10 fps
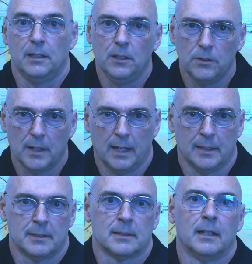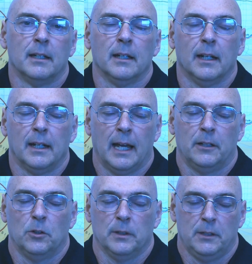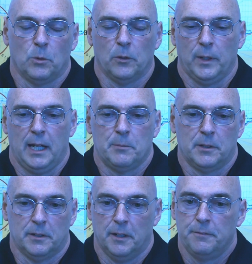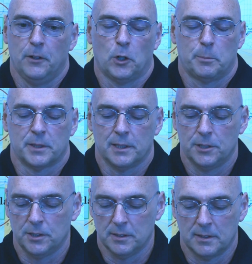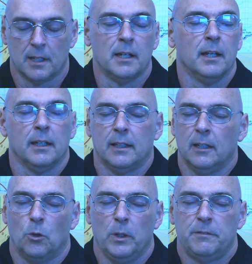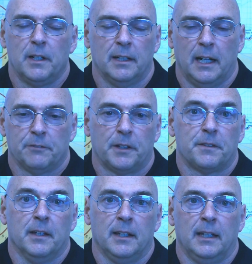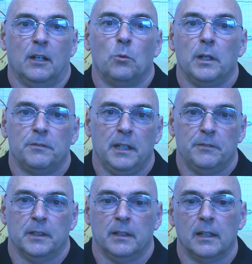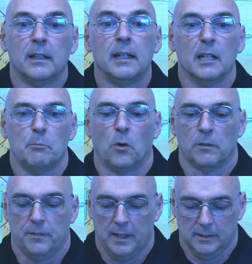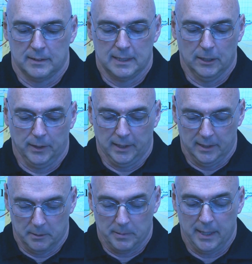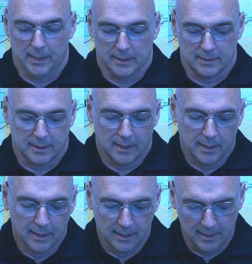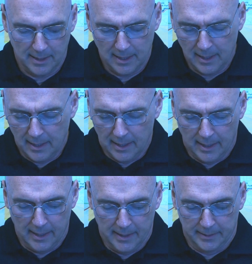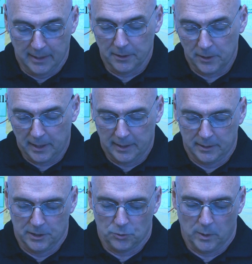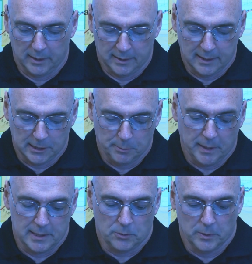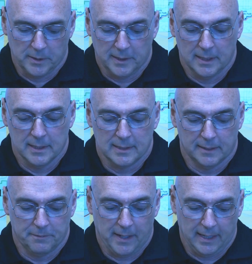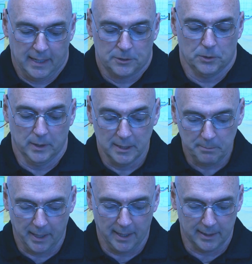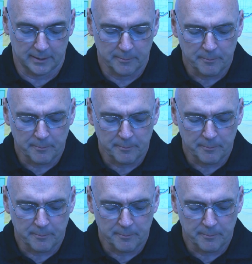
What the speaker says: to you guys, not only were we able to fill our positions, we've done everything, and we've even done more volunteering in the past. The other area I just wanted to touch base with is the financial impact.